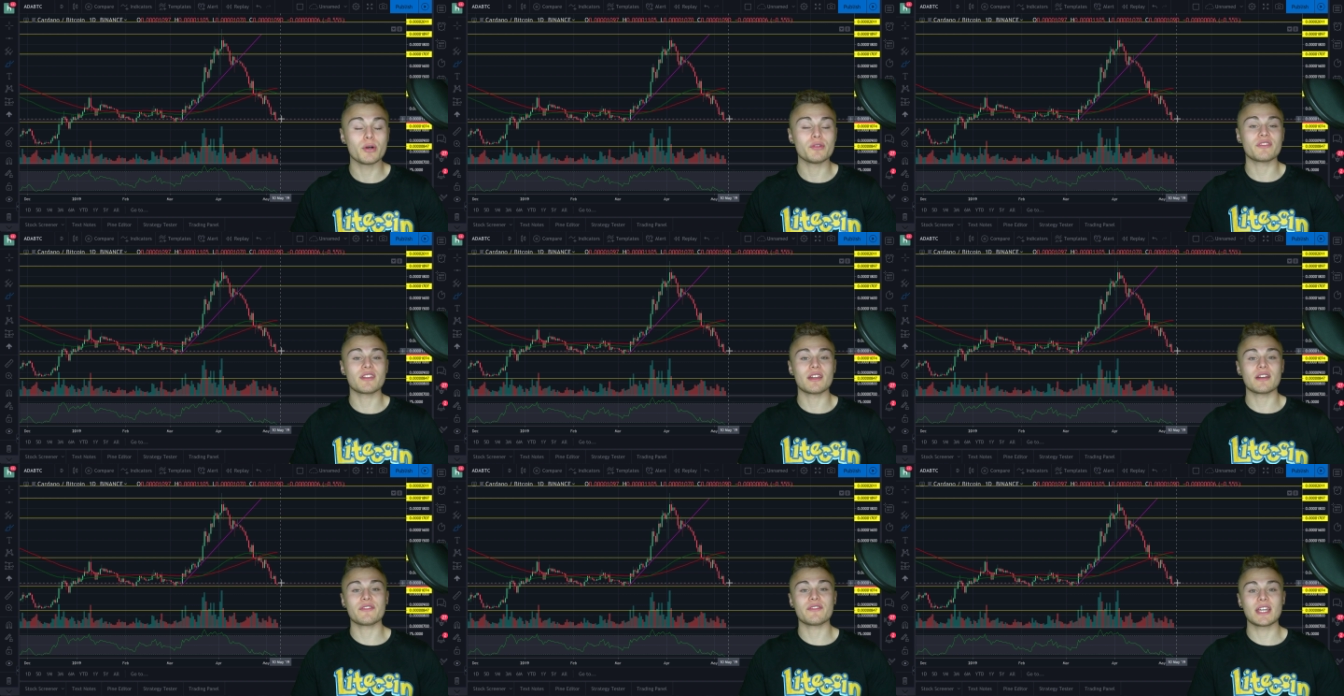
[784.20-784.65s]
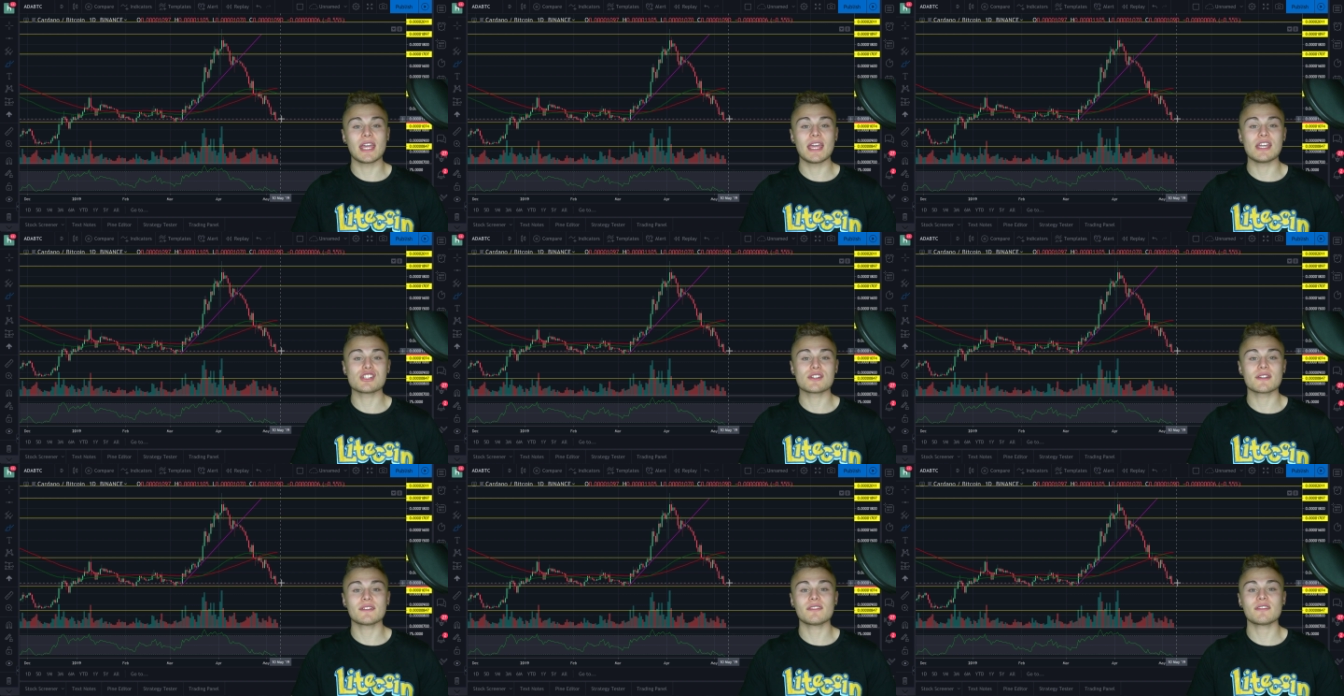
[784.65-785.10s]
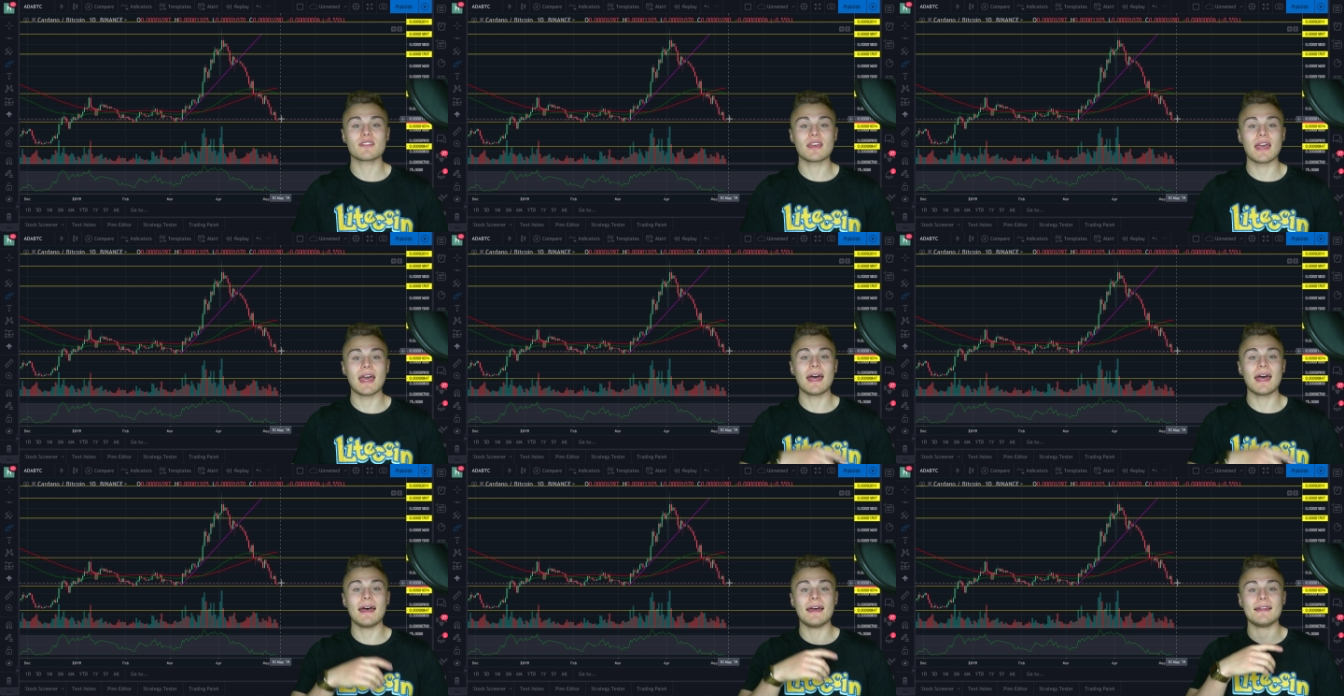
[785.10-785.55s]
post notifications,
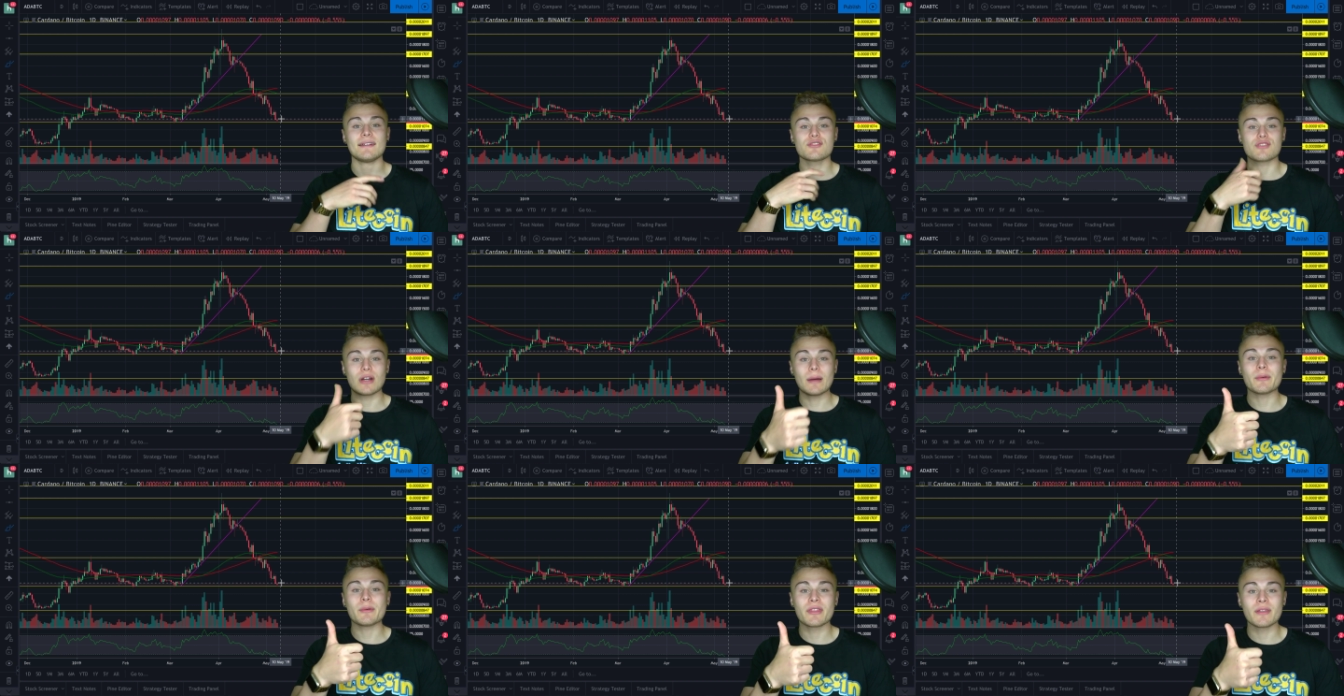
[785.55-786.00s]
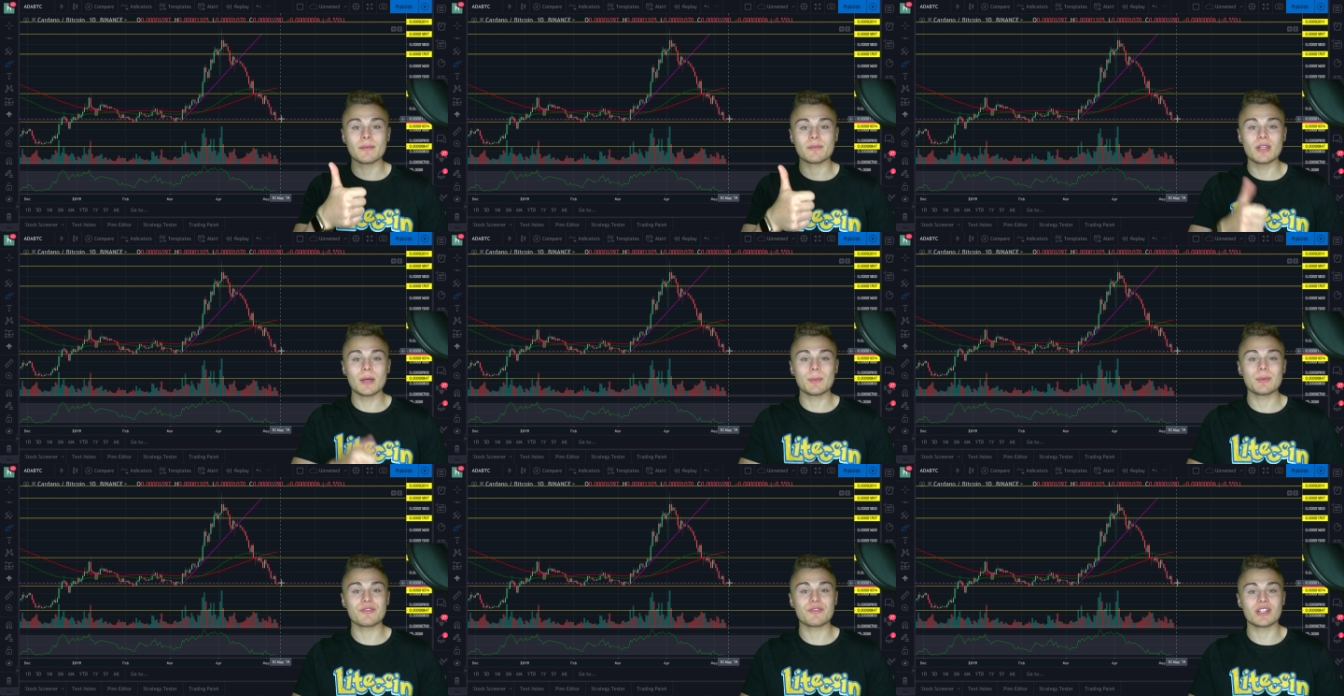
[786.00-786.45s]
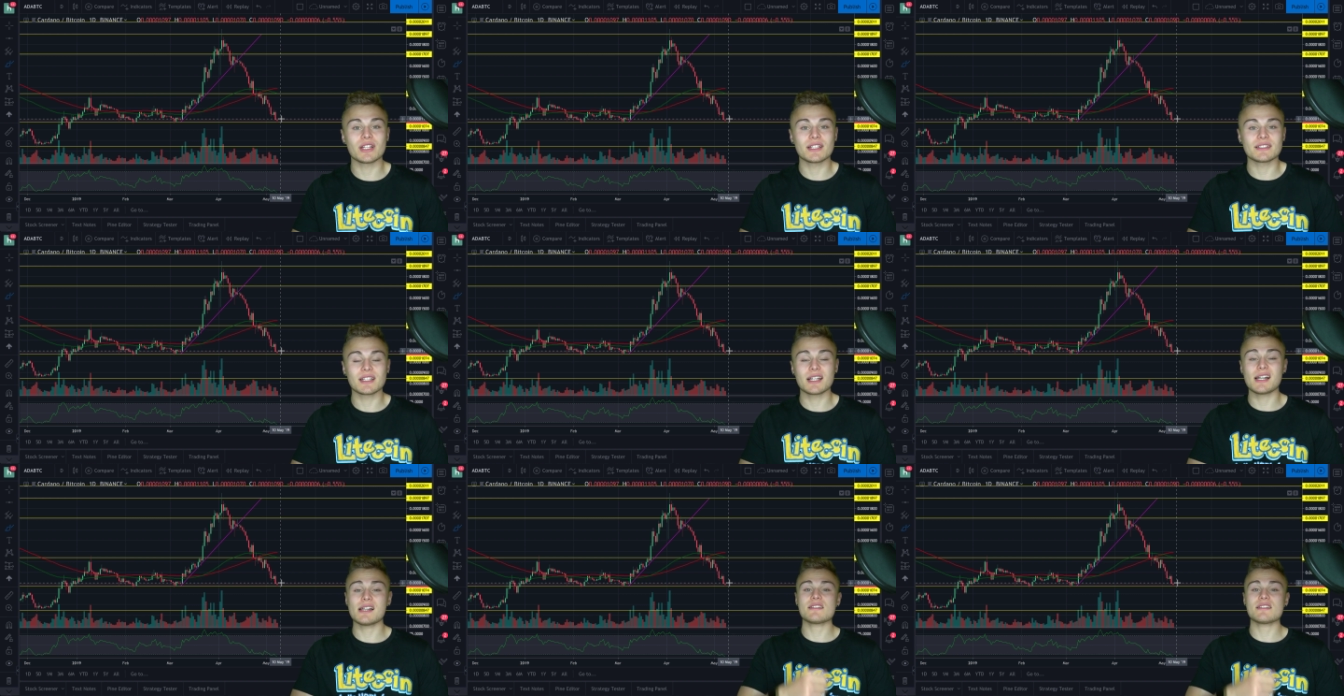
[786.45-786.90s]
and drop a thumbs up if you
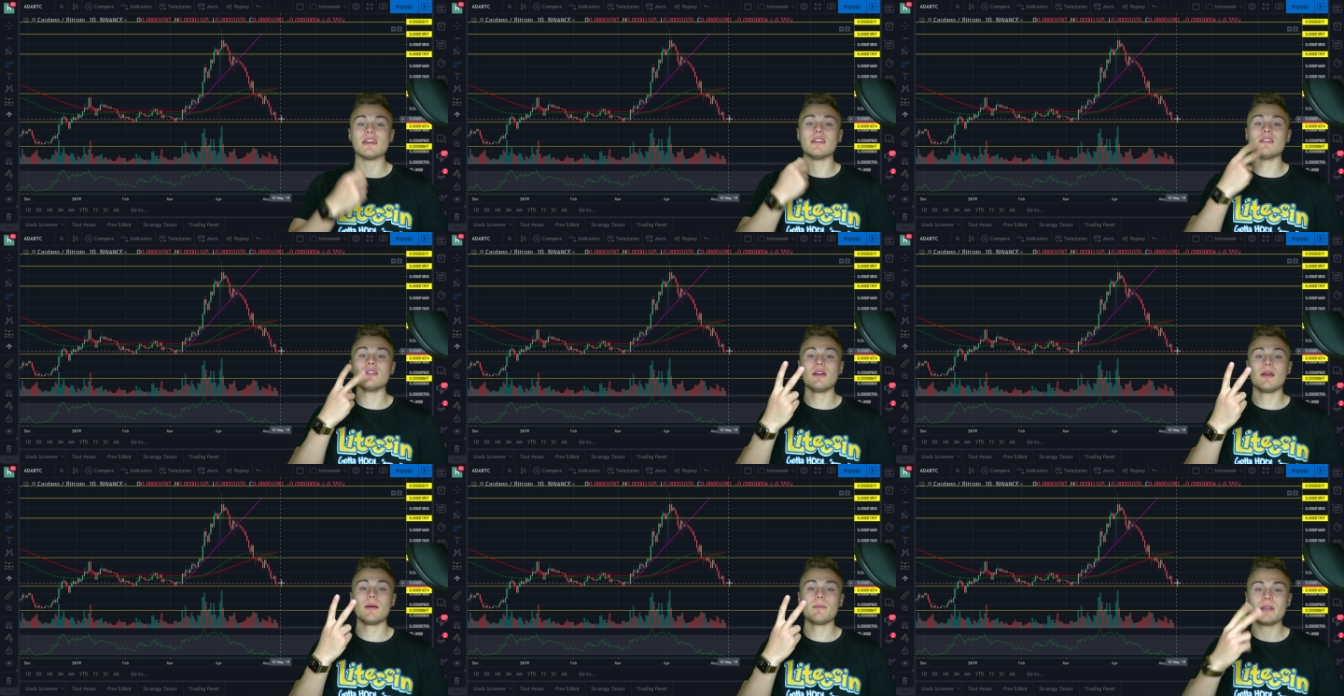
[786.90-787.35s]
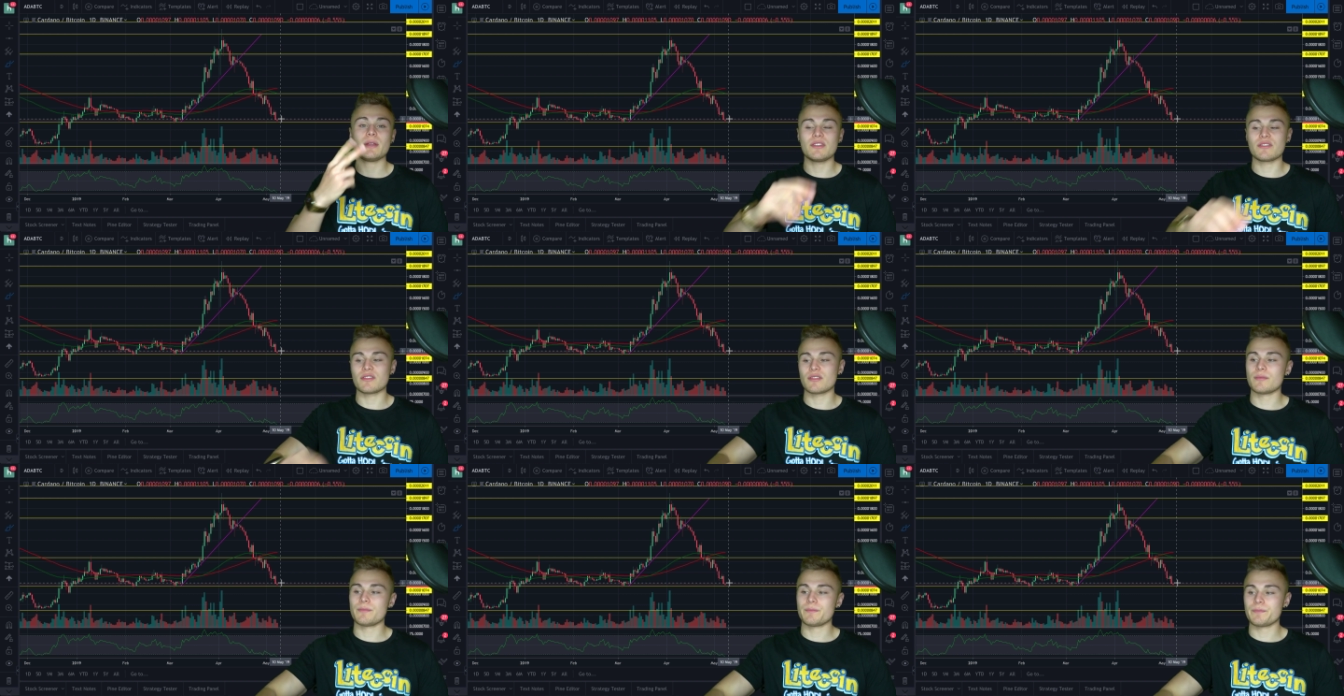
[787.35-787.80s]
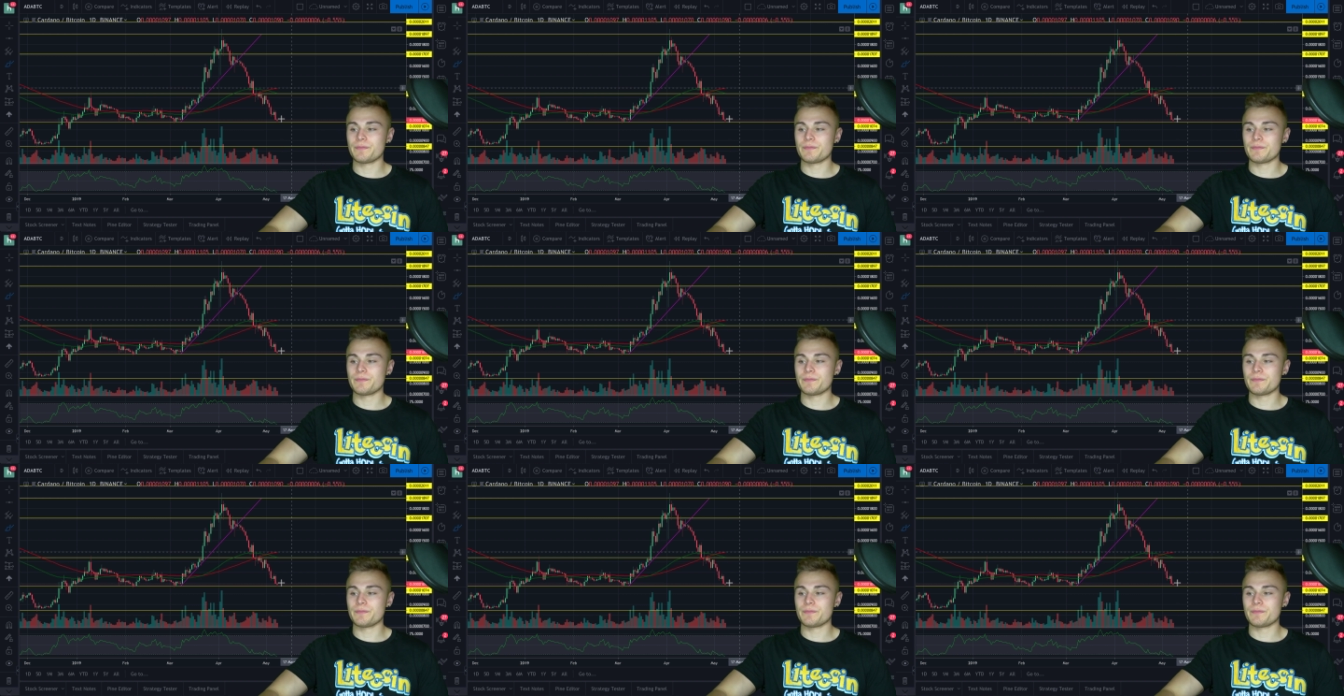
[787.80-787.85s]
like the content. Peace.